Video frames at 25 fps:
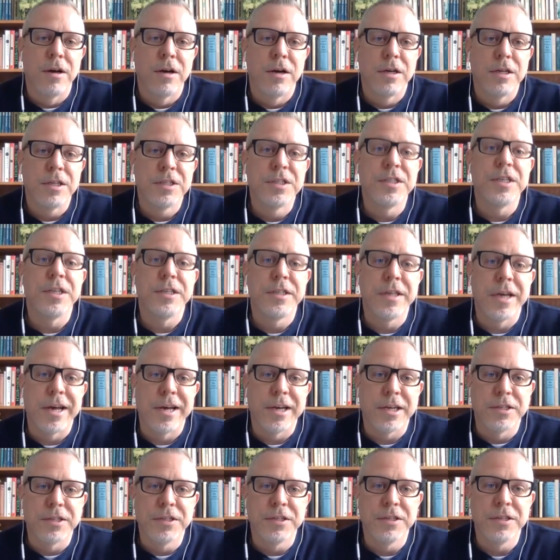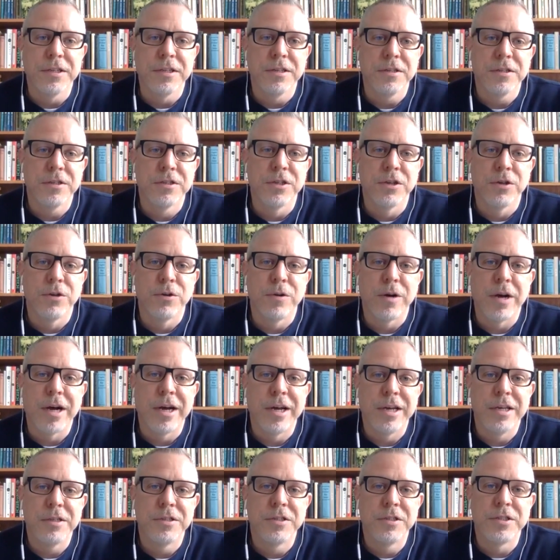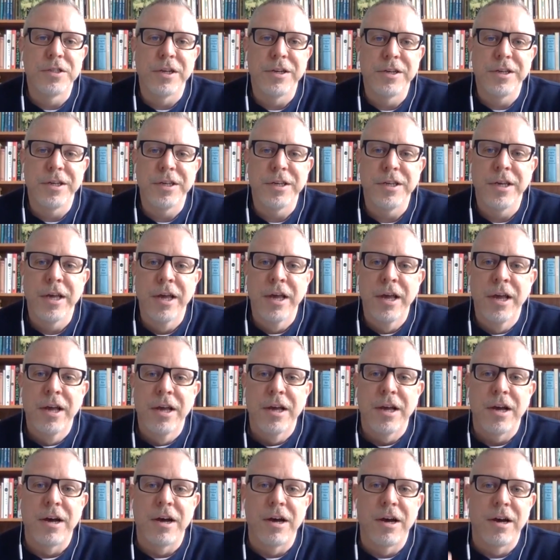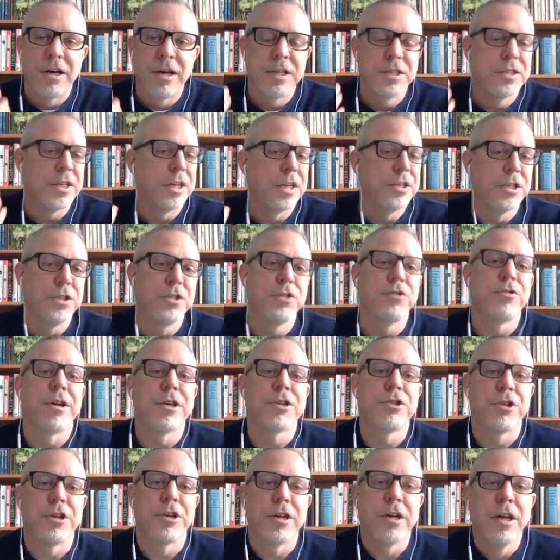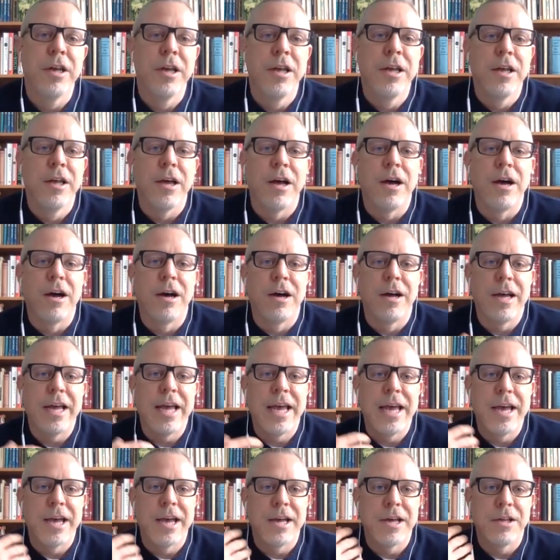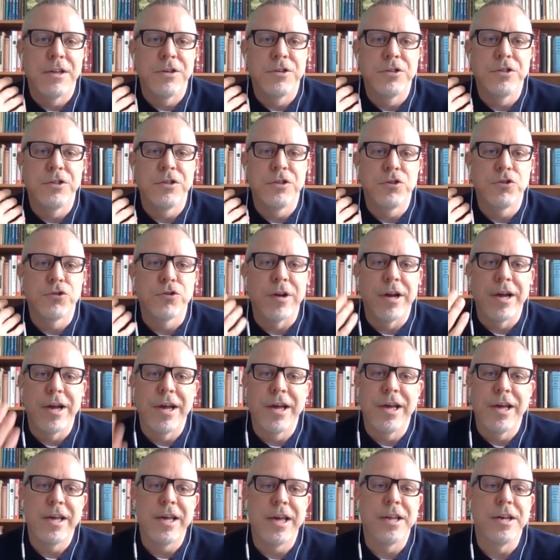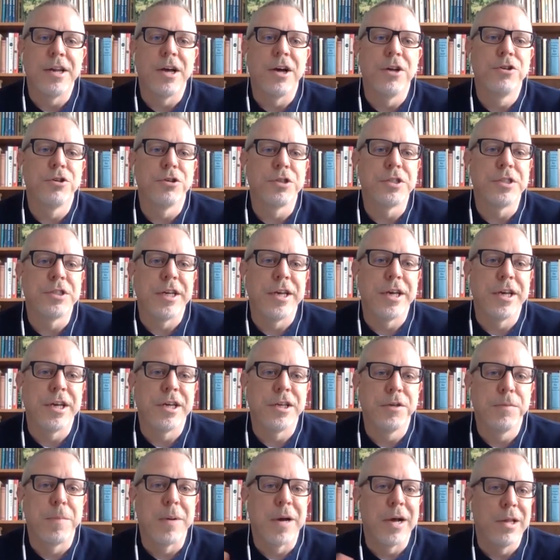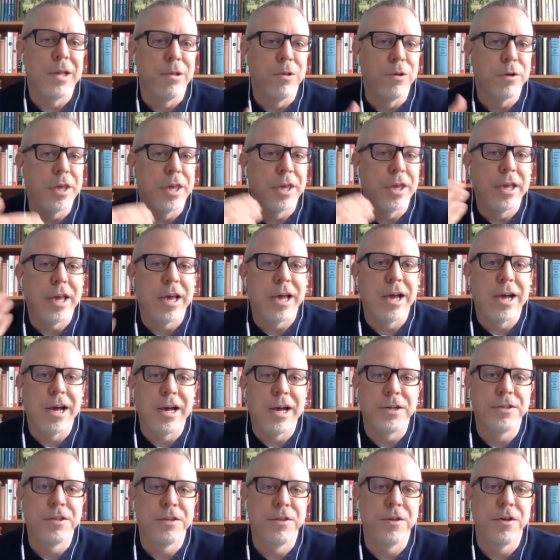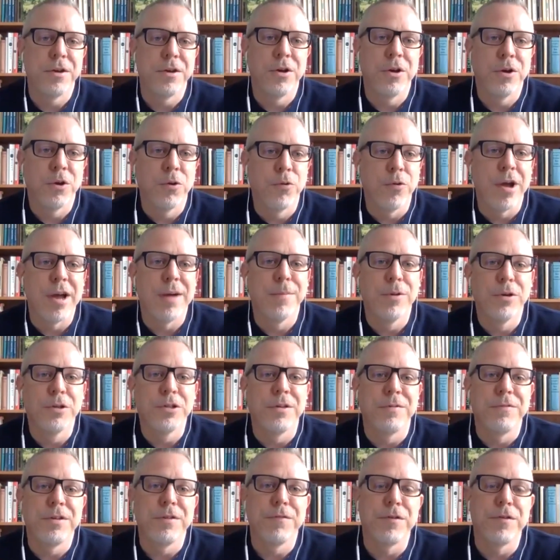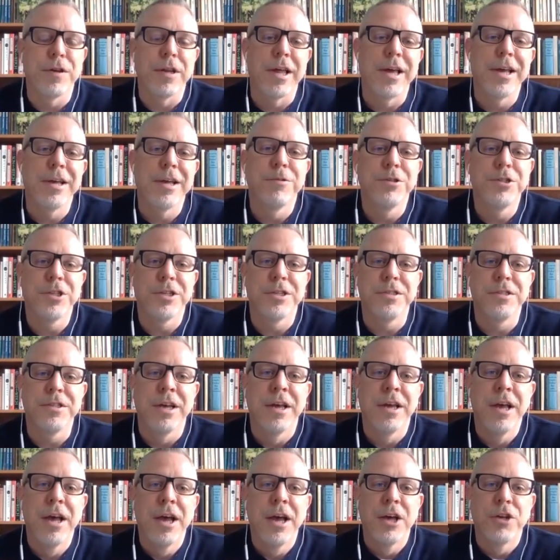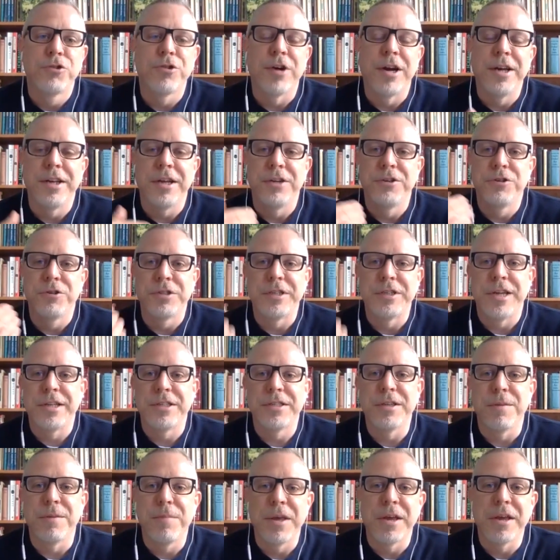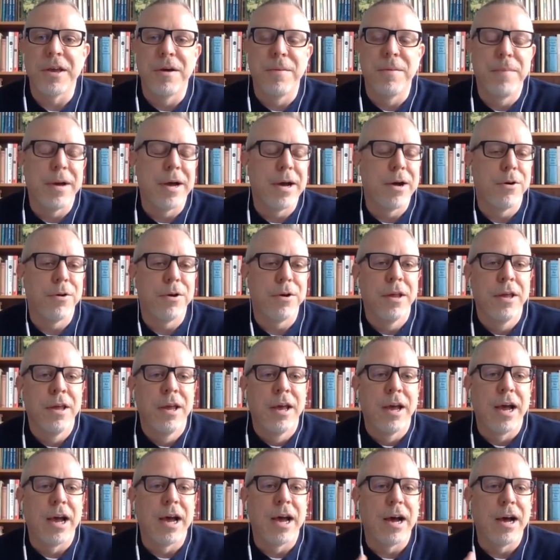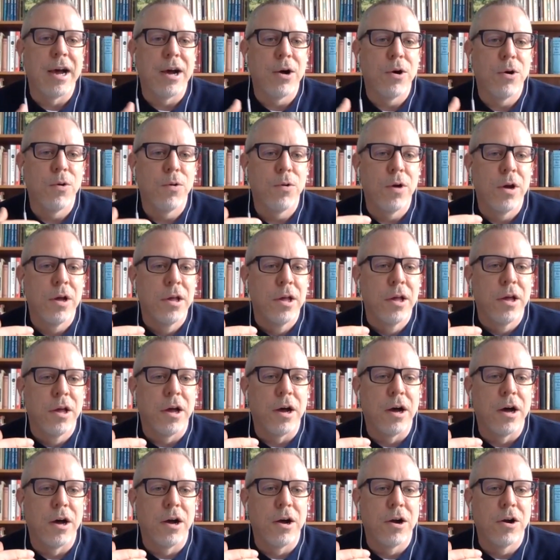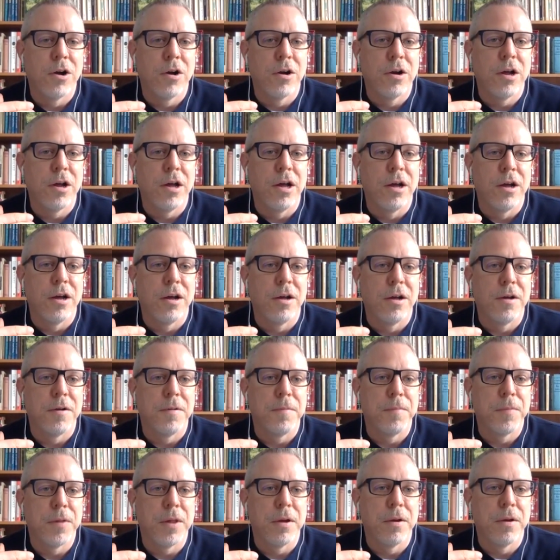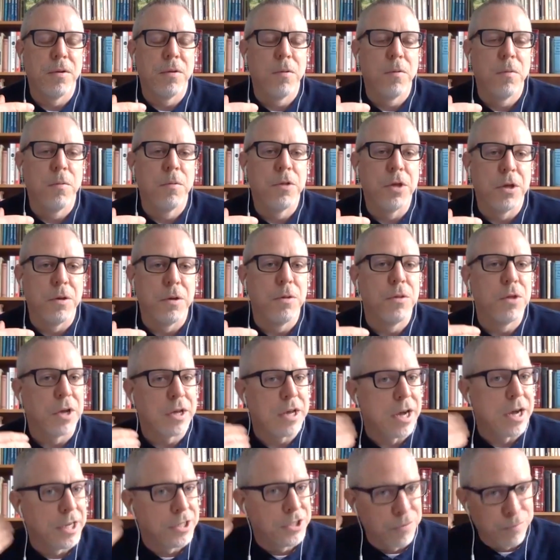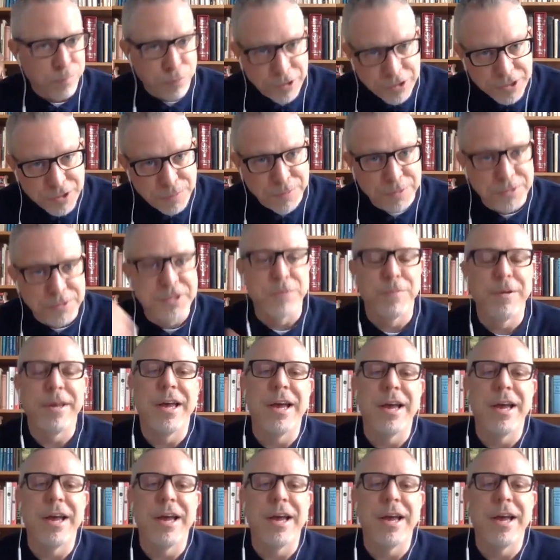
syntax. So I study sentence structure and try and understand by looking at the grammars of different languages, try to understand something about how our the kinds of principles that we